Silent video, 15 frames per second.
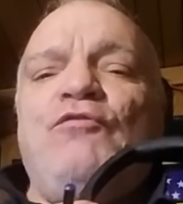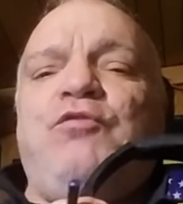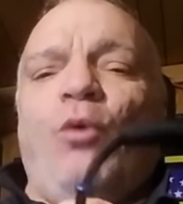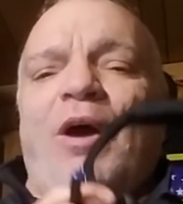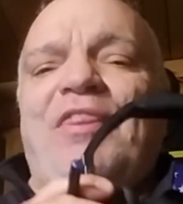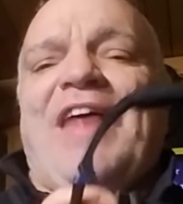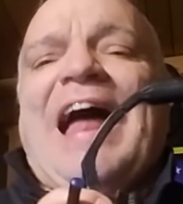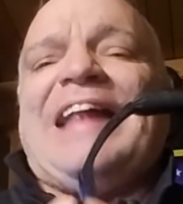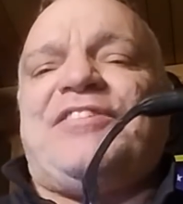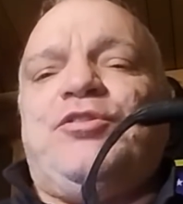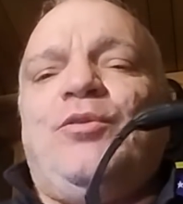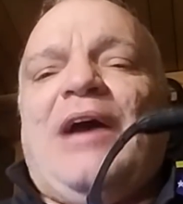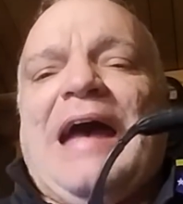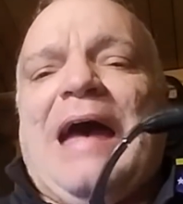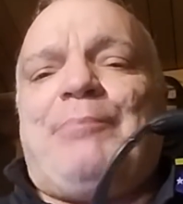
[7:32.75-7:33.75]
For that
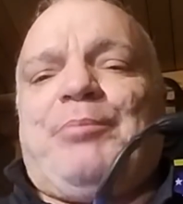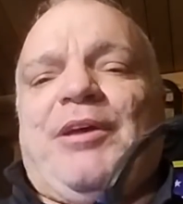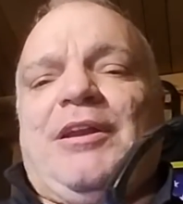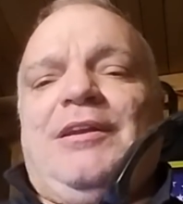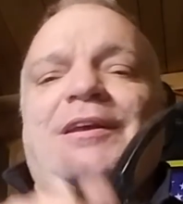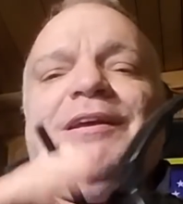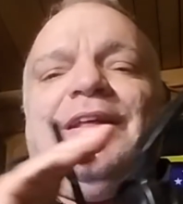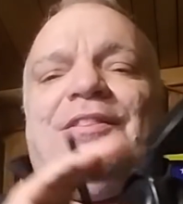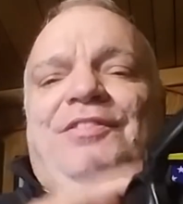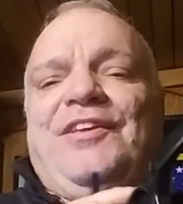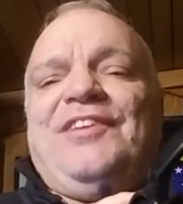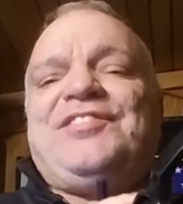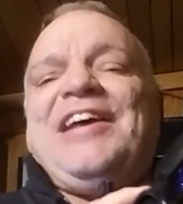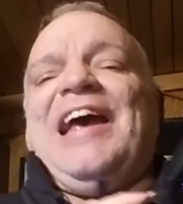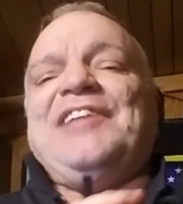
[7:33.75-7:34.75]
to happen,
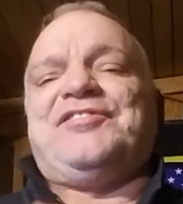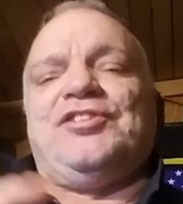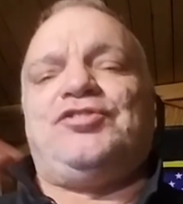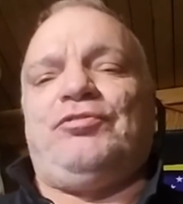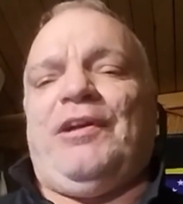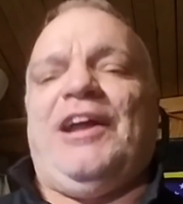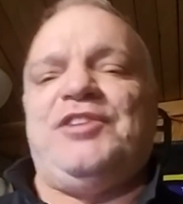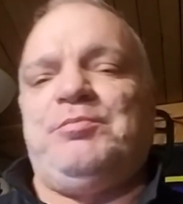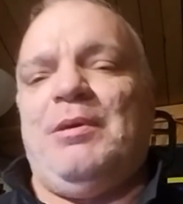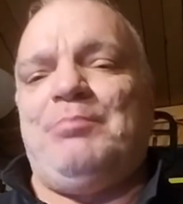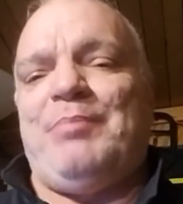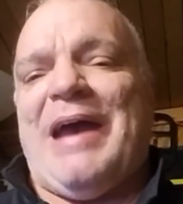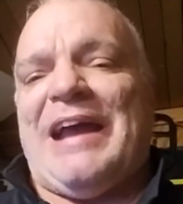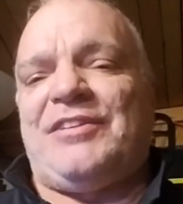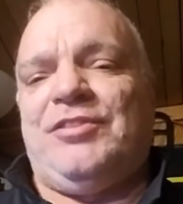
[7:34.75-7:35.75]
this has to
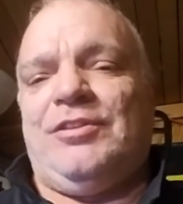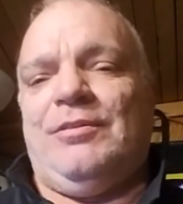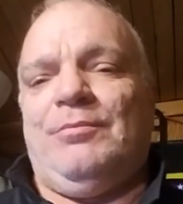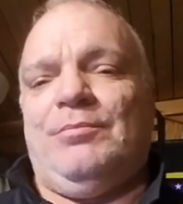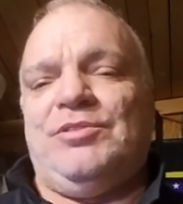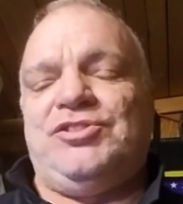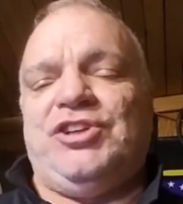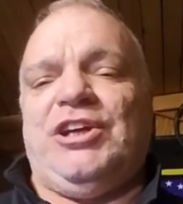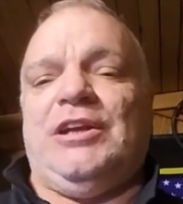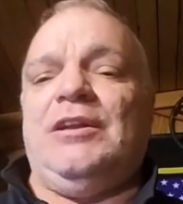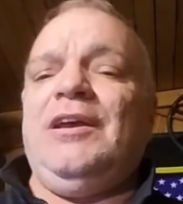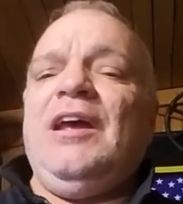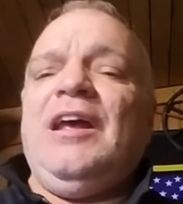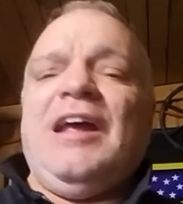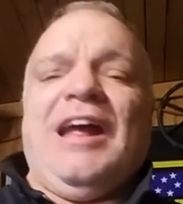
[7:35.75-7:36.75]
transmit back to the machine.
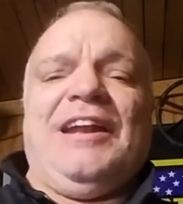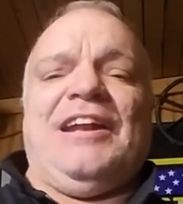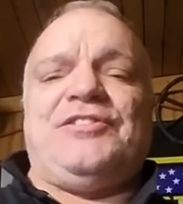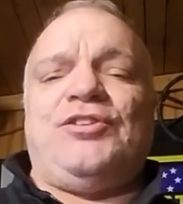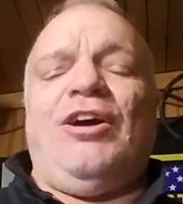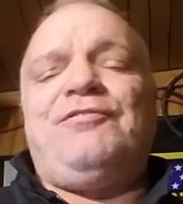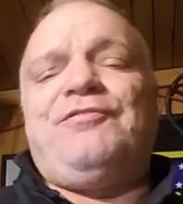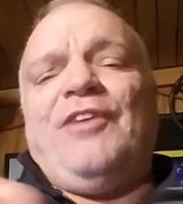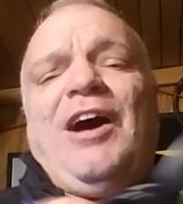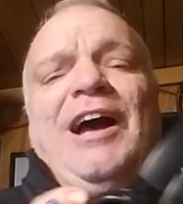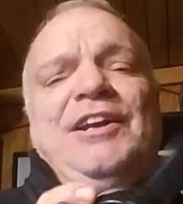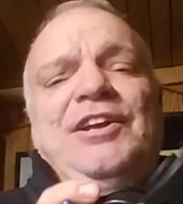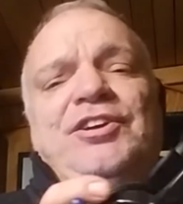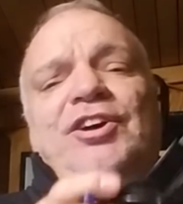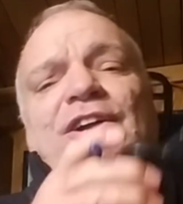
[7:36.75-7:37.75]
And that's all
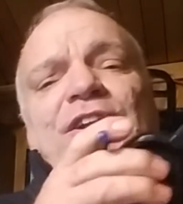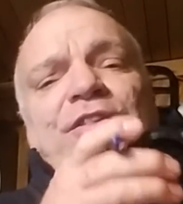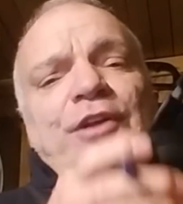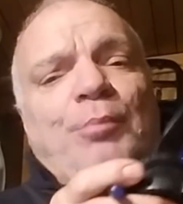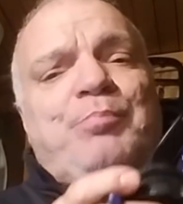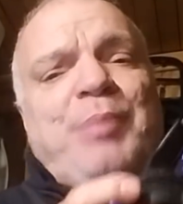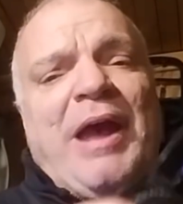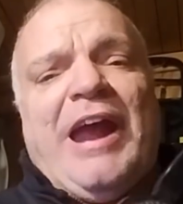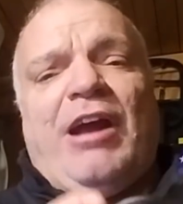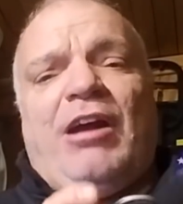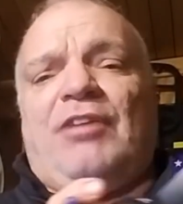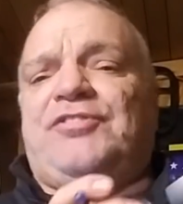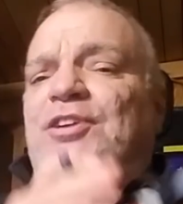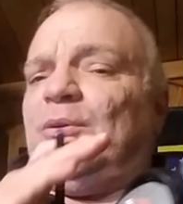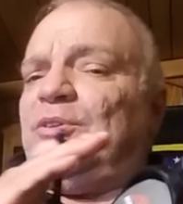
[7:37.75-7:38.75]
fine and good. They're
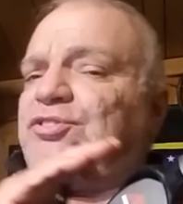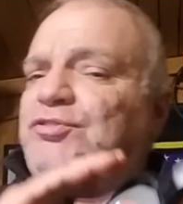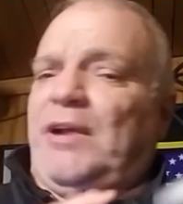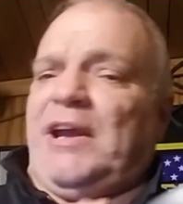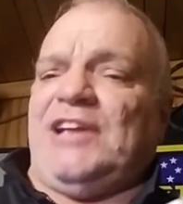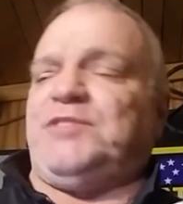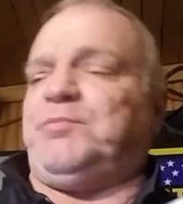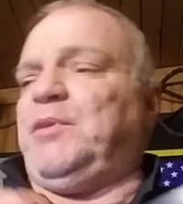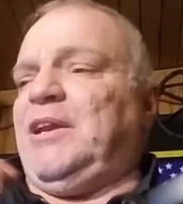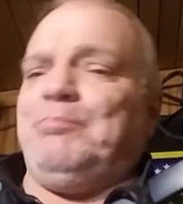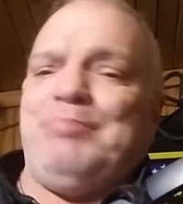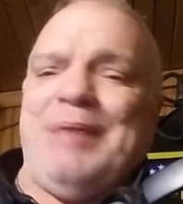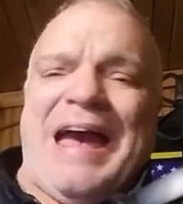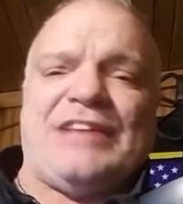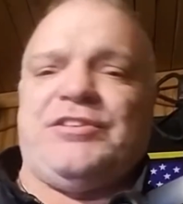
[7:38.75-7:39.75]
paired, so it's transmitting
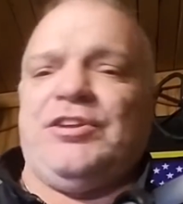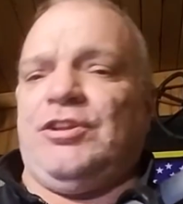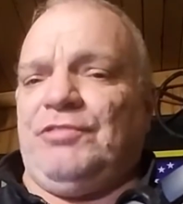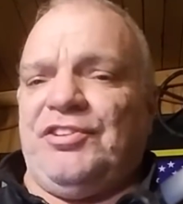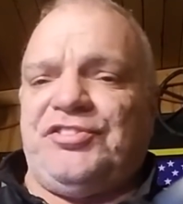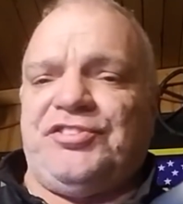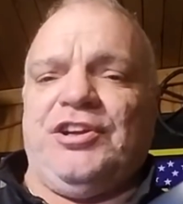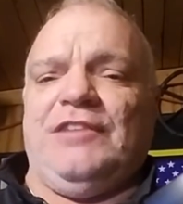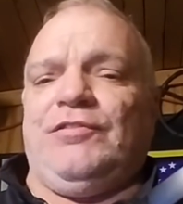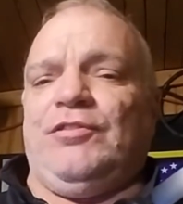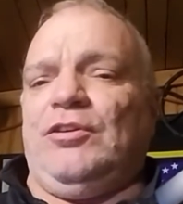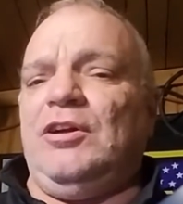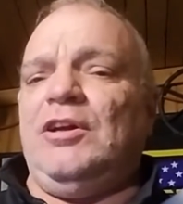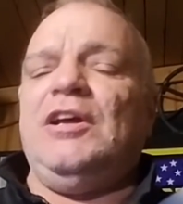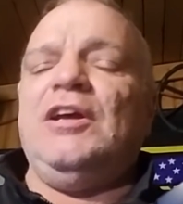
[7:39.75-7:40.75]
back to the
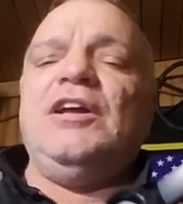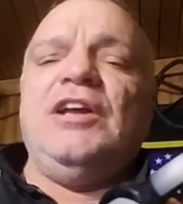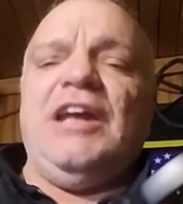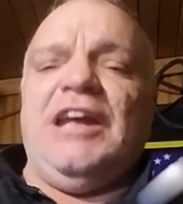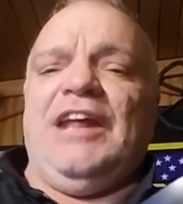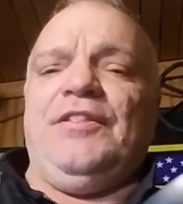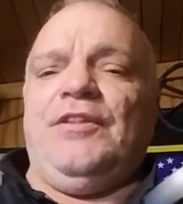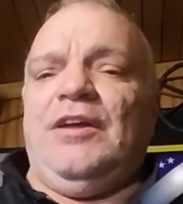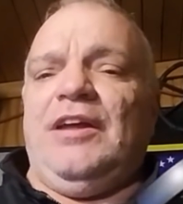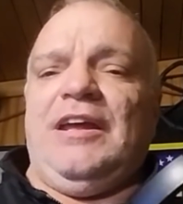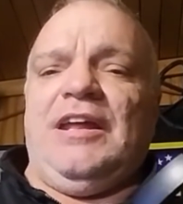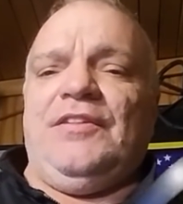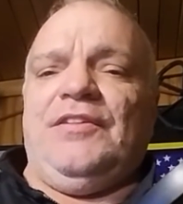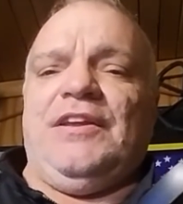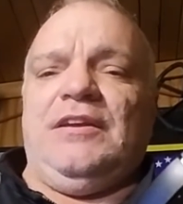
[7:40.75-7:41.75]
receiver. In
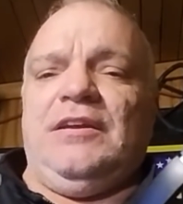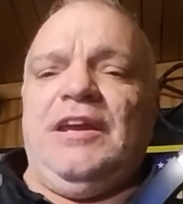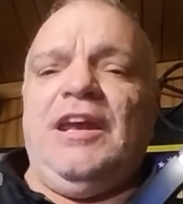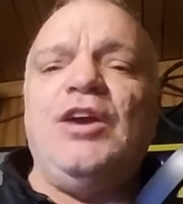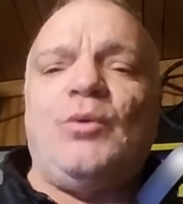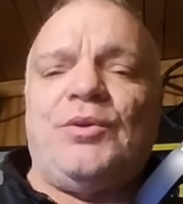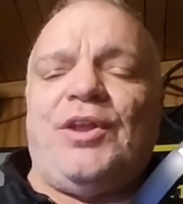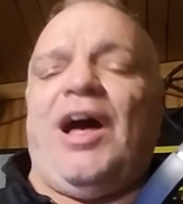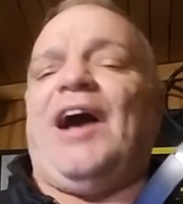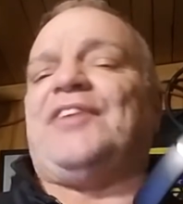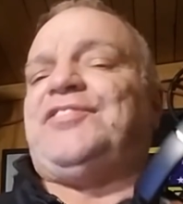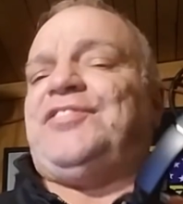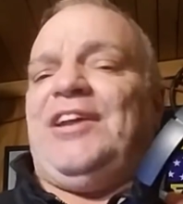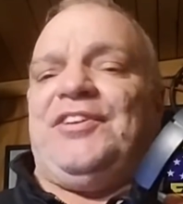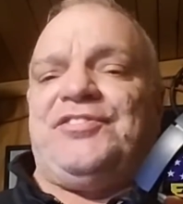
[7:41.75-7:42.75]
the
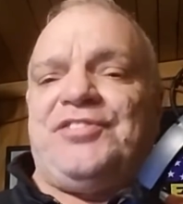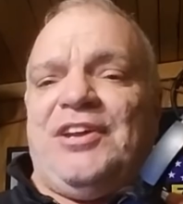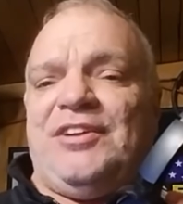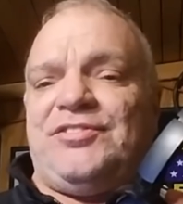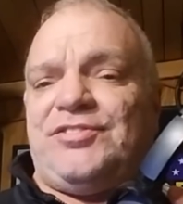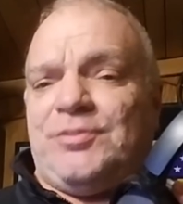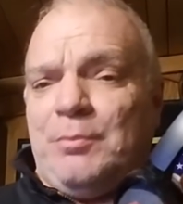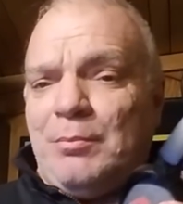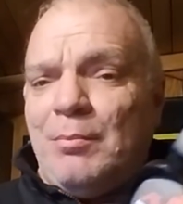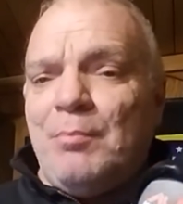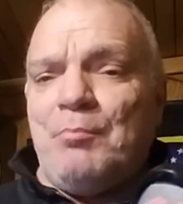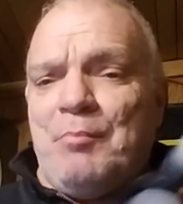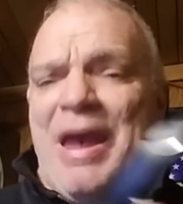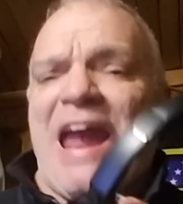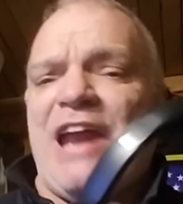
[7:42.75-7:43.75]
Equinox, it's
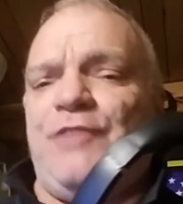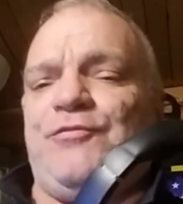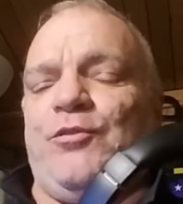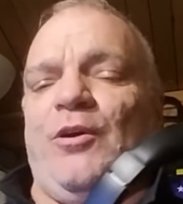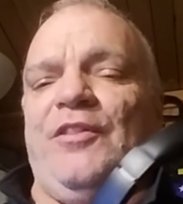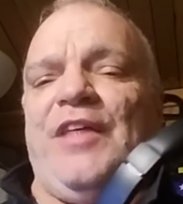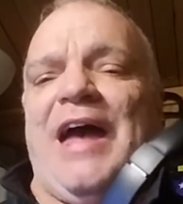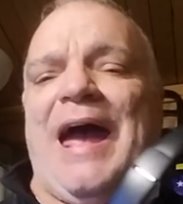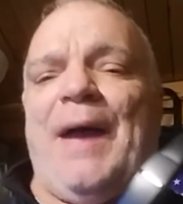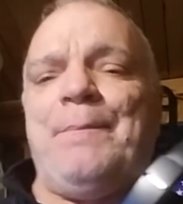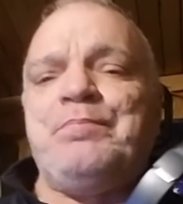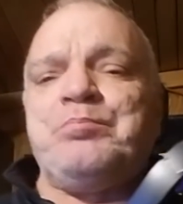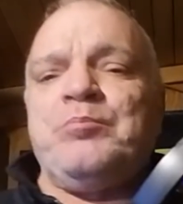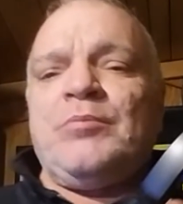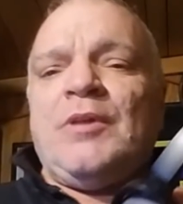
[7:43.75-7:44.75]
made for
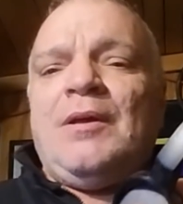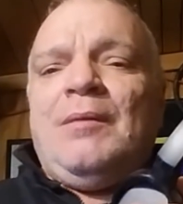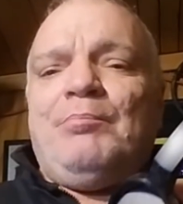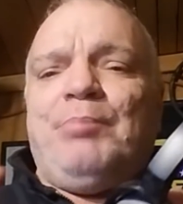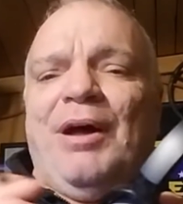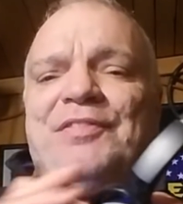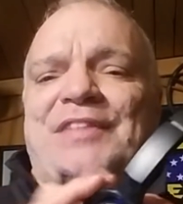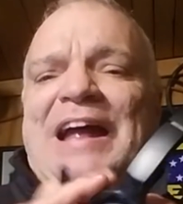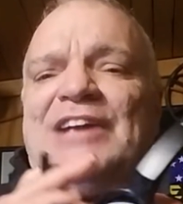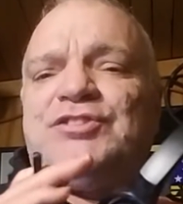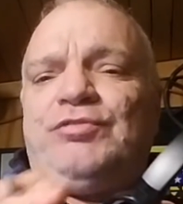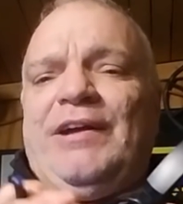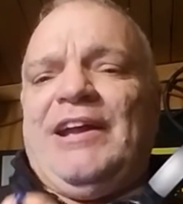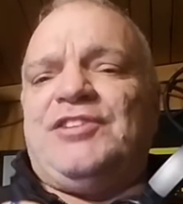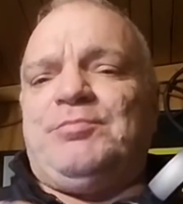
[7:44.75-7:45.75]
that, but that
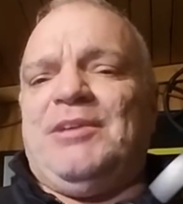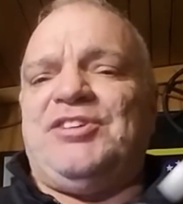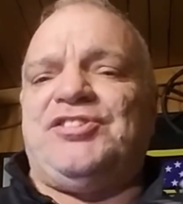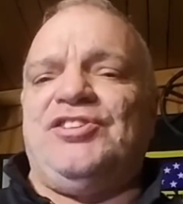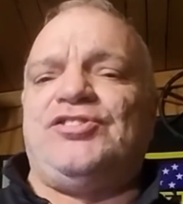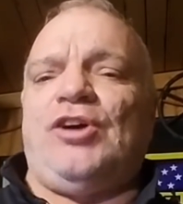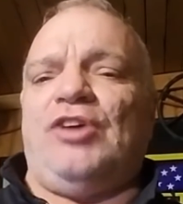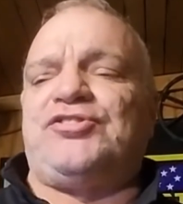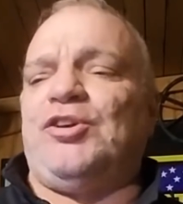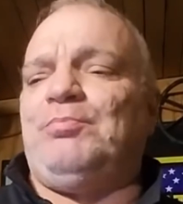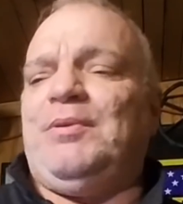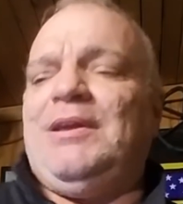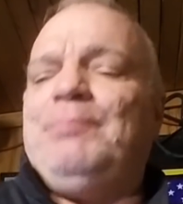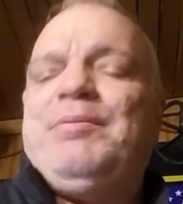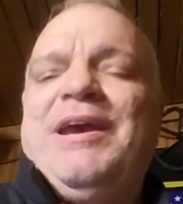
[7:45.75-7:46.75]
transmission's also
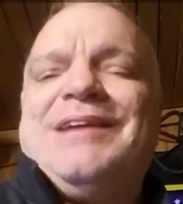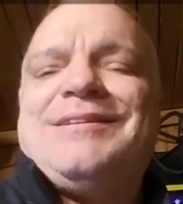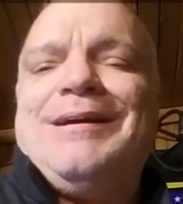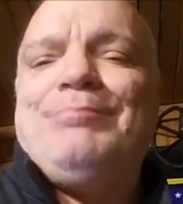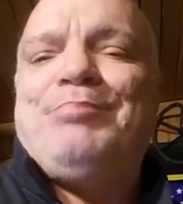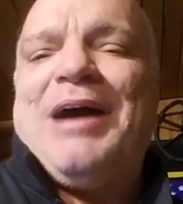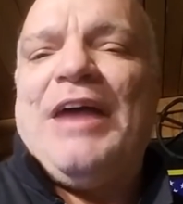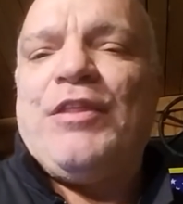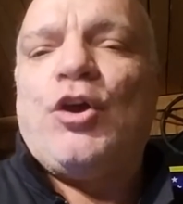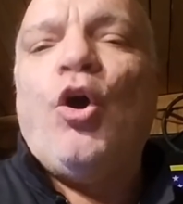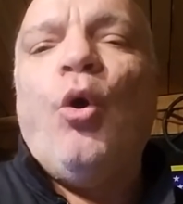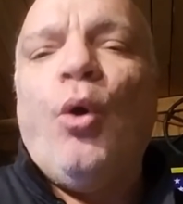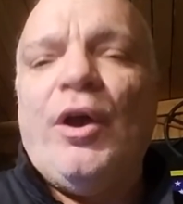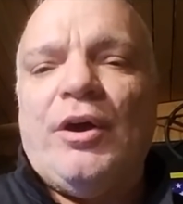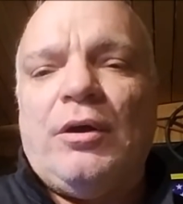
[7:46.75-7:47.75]
being picked up by the
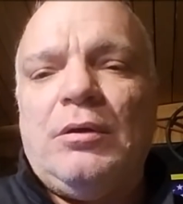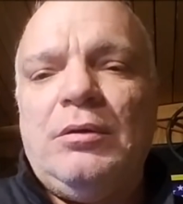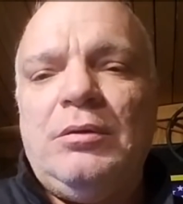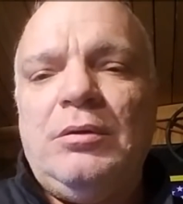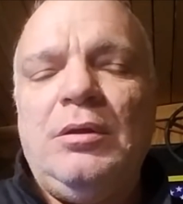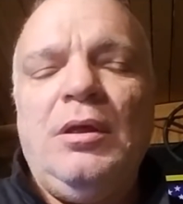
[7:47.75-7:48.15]
coil.